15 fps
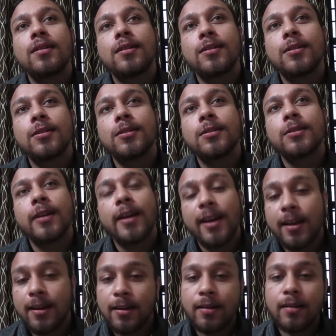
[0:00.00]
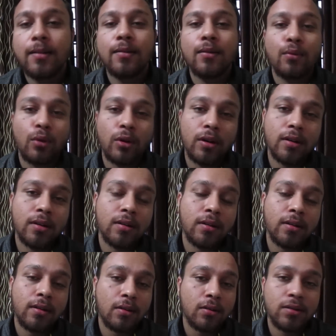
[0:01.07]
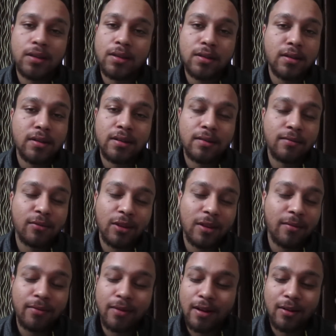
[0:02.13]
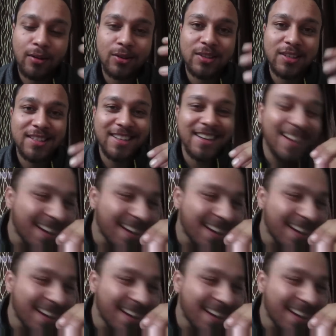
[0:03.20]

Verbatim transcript: uh, air, water, oxygen, and what the fuck, oxygen.